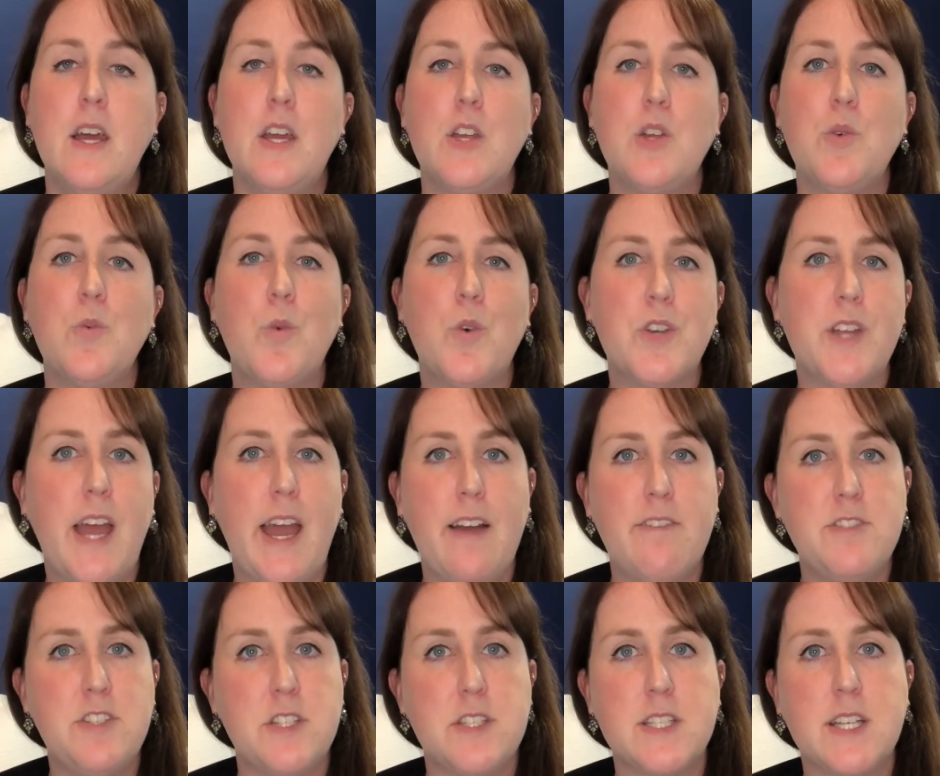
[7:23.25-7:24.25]
You want to
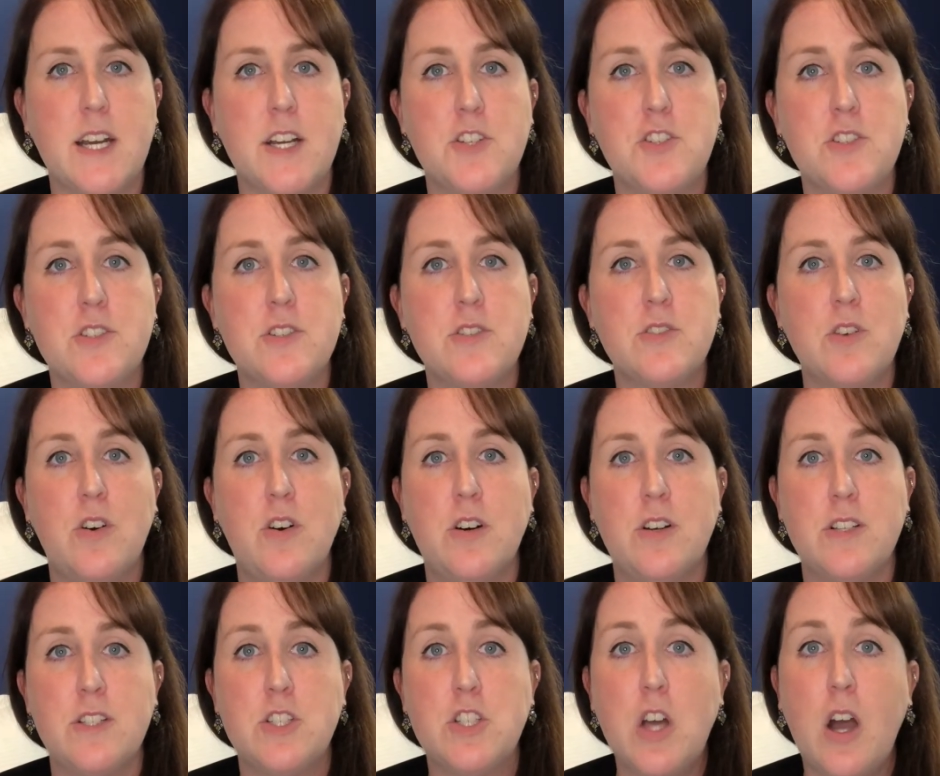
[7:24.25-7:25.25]
have discussions
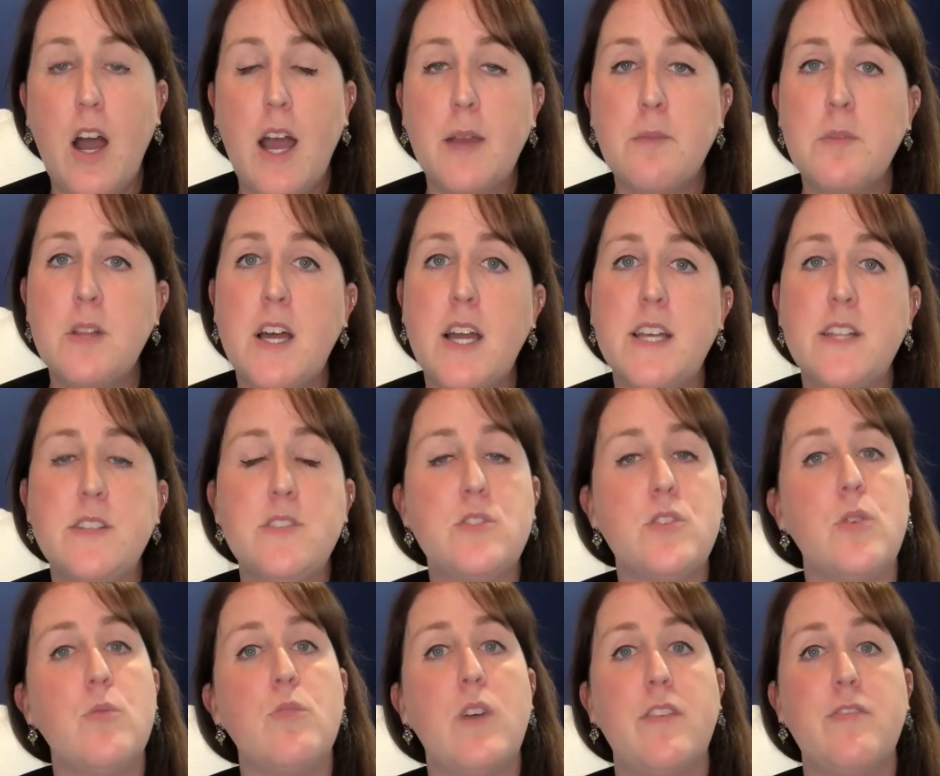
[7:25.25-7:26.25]
on timelines,
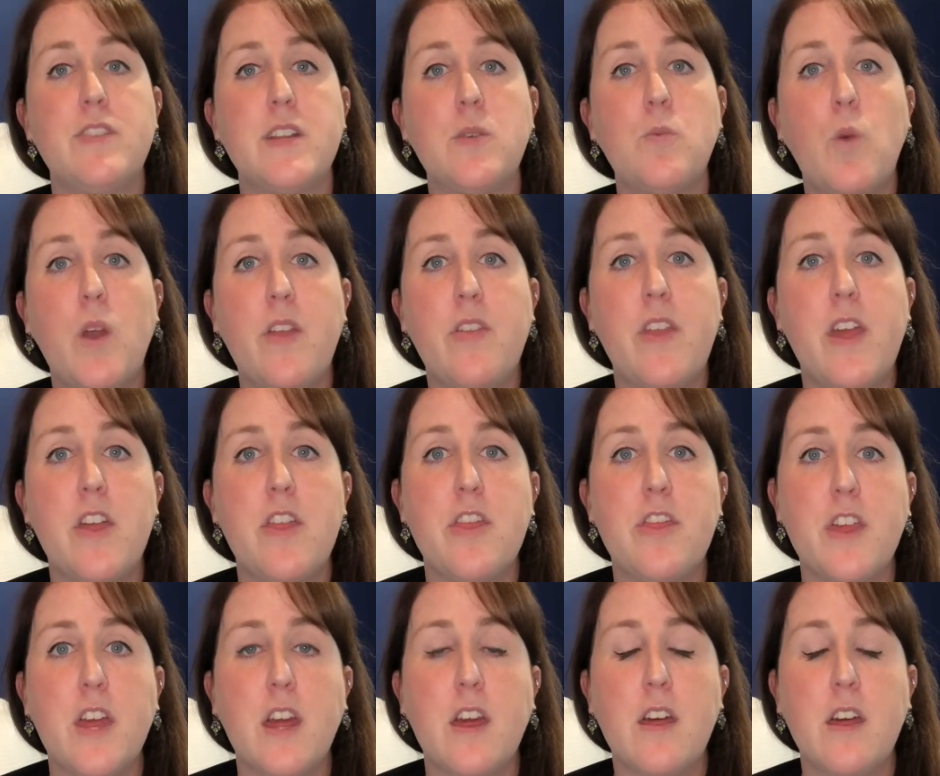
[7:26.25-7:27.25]
so roughly when they
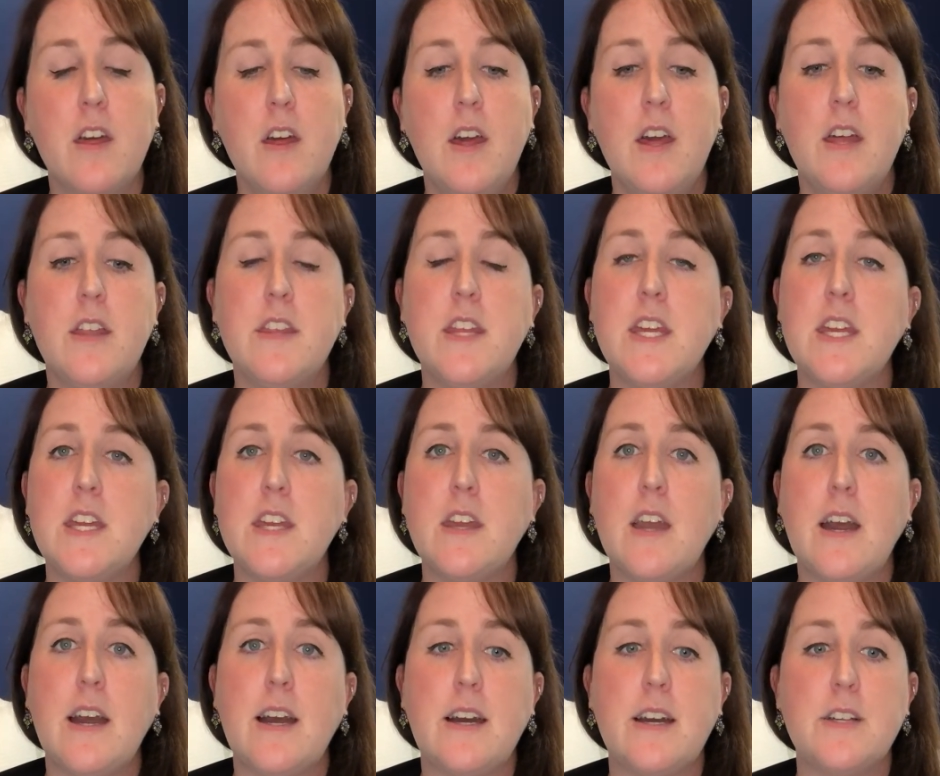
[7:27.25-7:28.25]
think the
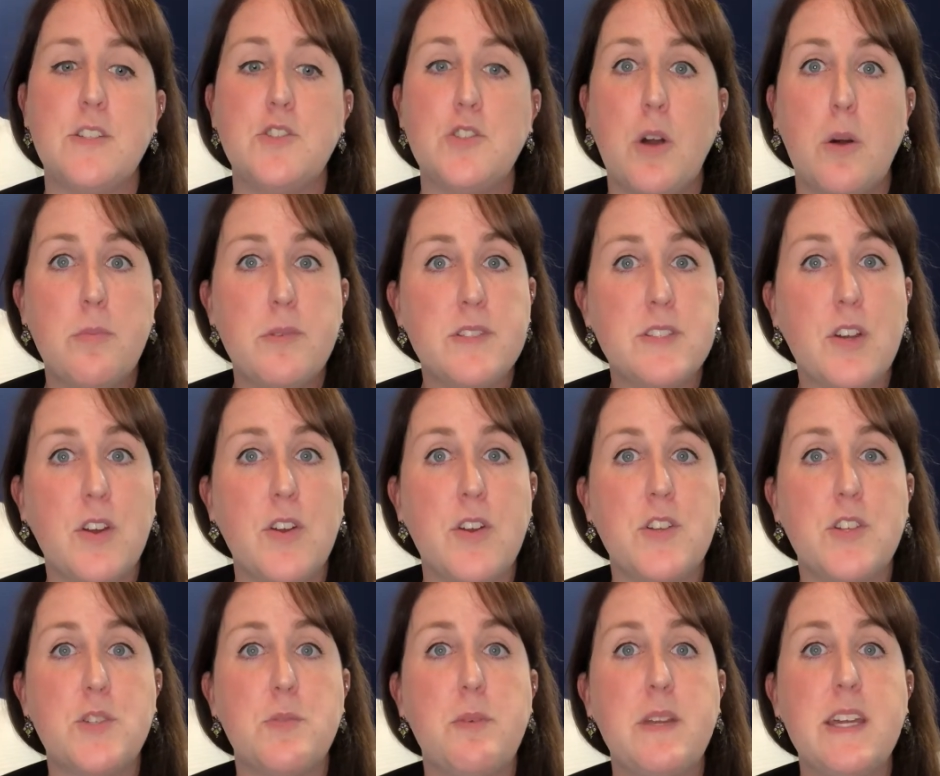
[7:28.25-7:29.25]
job is going
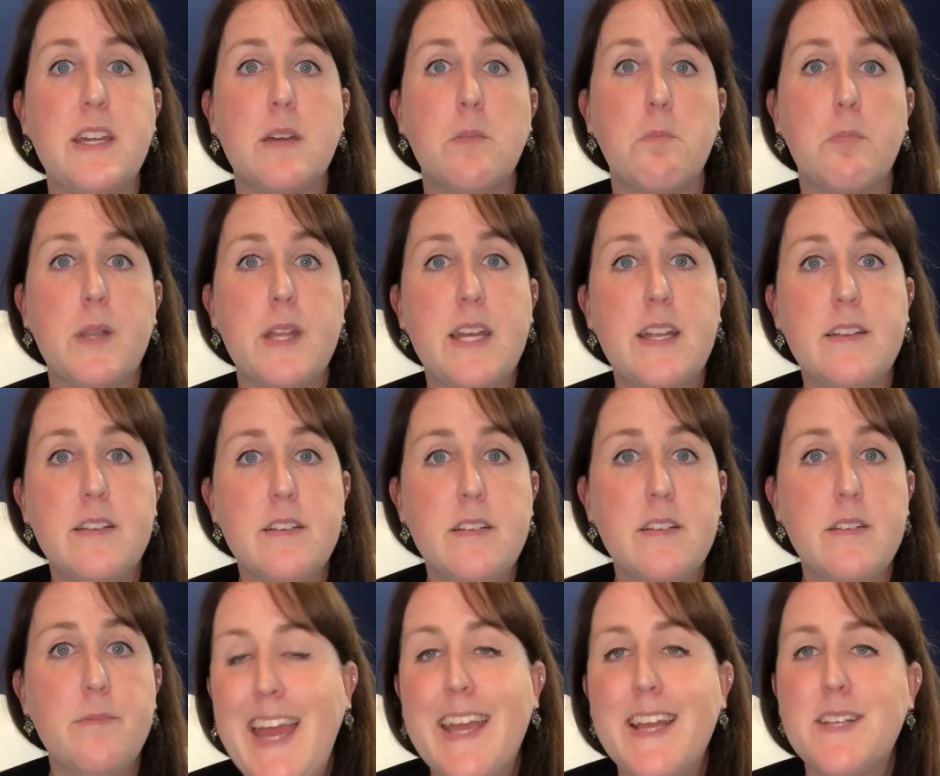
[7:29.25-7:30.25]
to be completed.
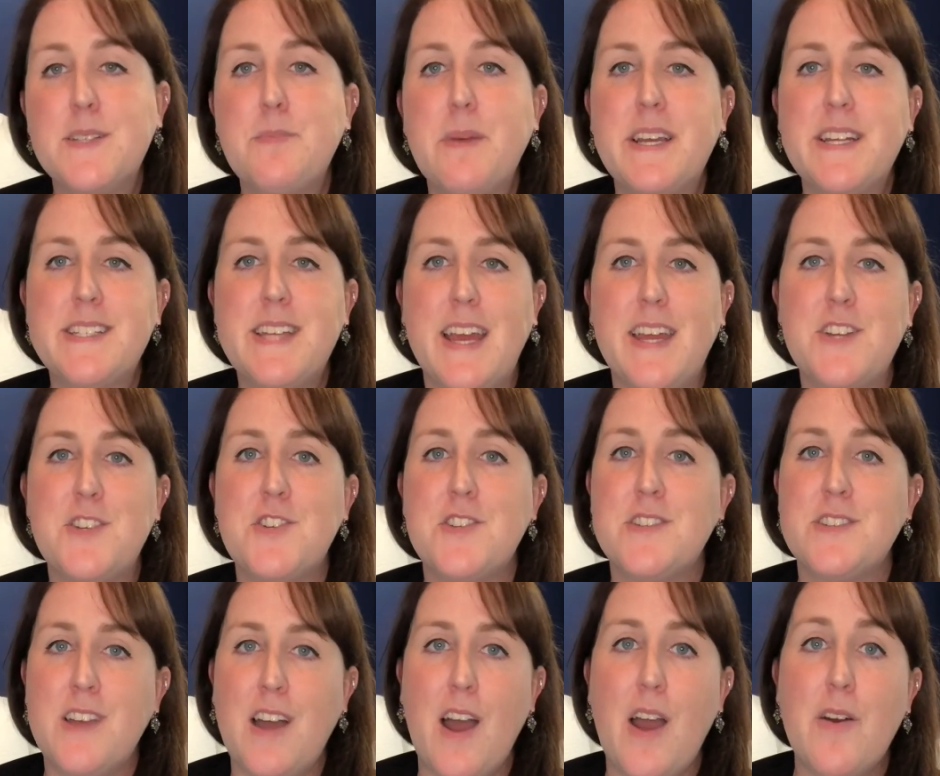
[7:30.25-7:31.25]

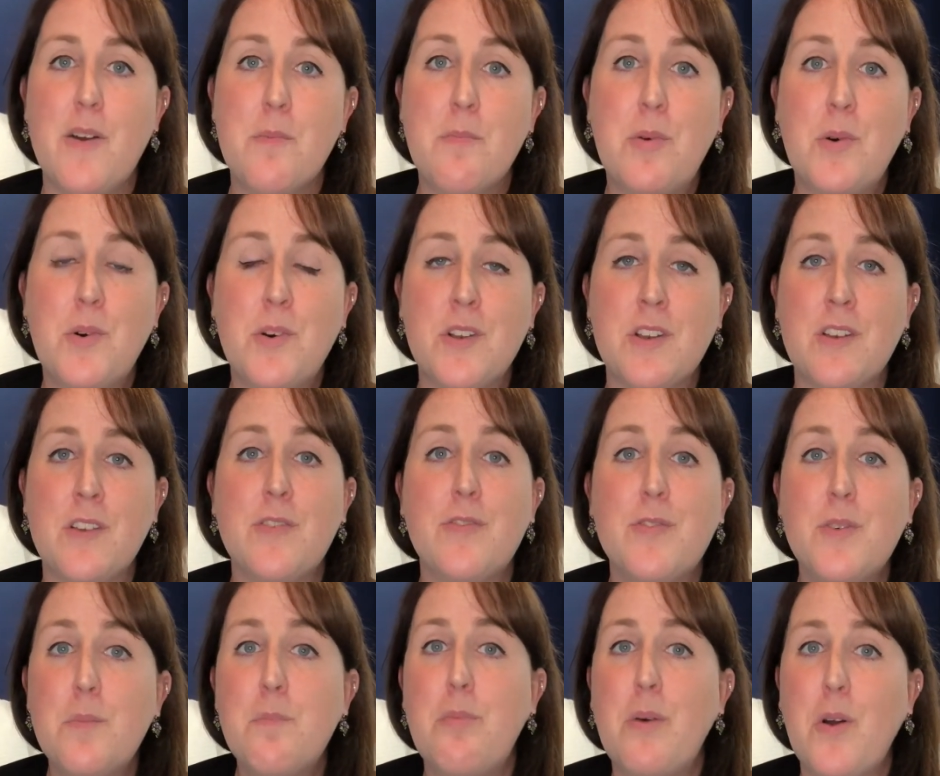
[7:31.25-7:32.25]
Expectations are important
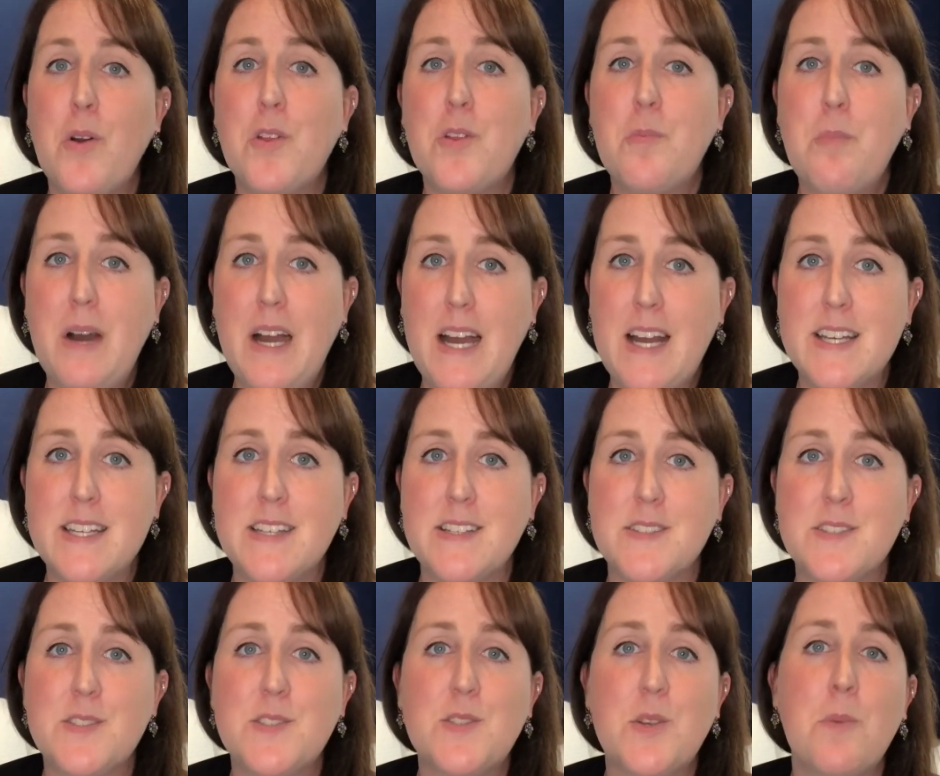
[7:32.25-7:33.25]
for both
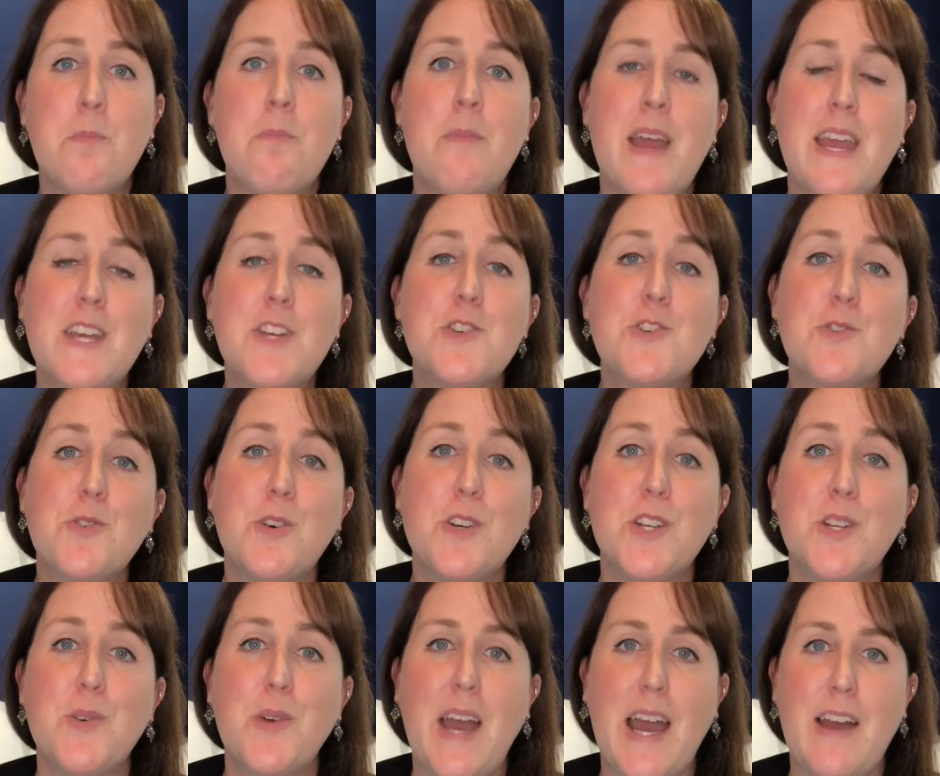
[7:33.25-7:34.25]
parties, so make sure
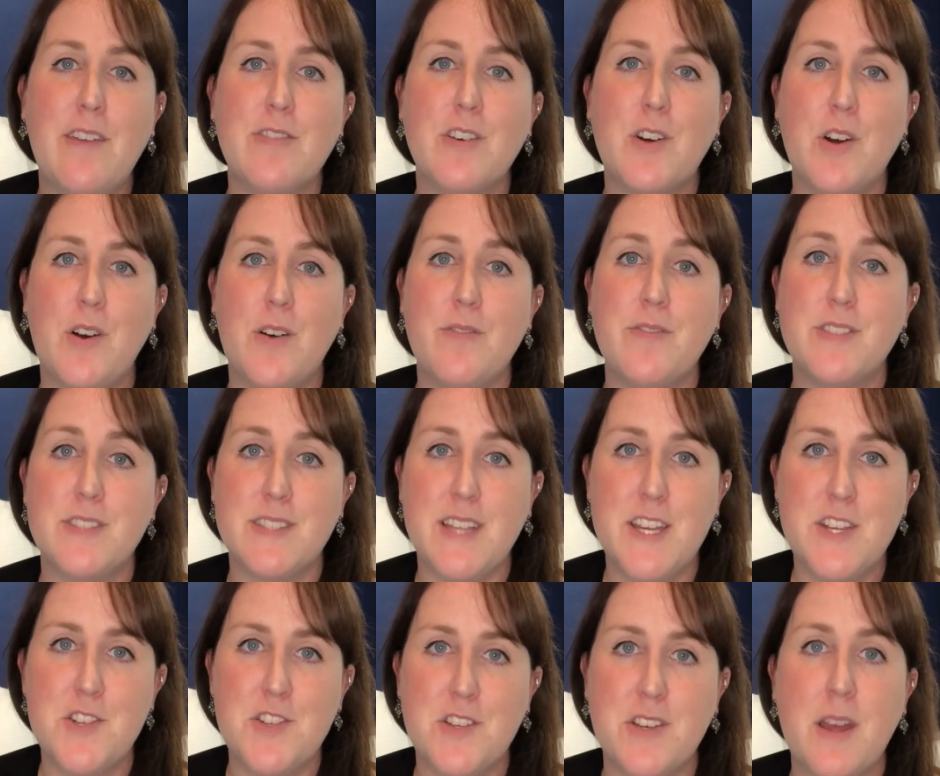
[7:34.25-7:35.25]
you have a
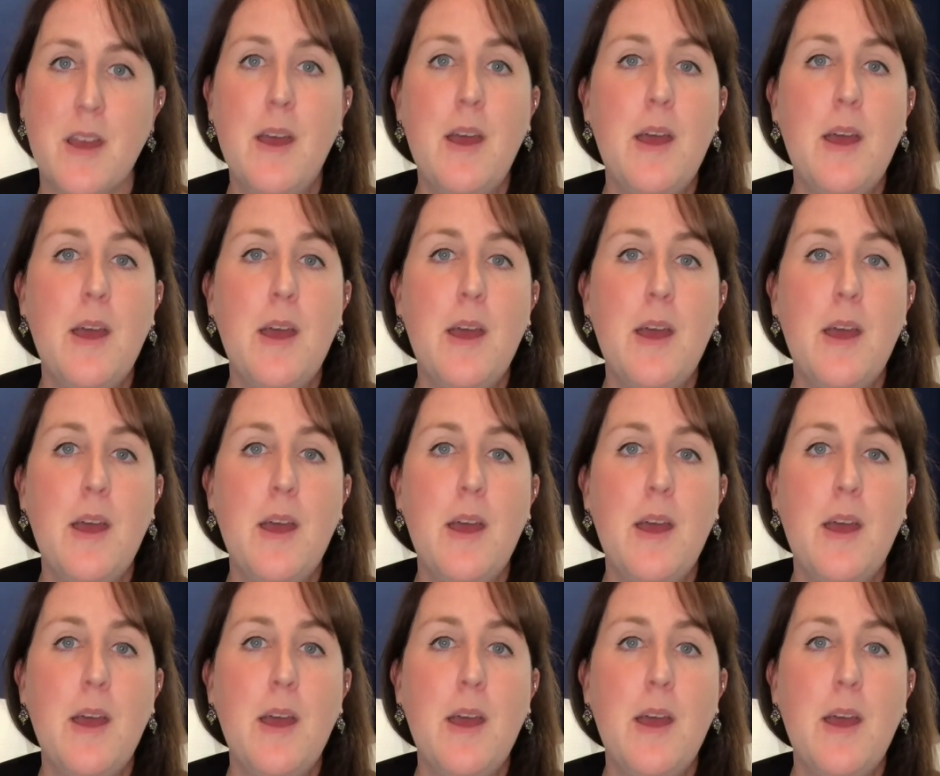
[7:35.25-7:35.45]
conversation.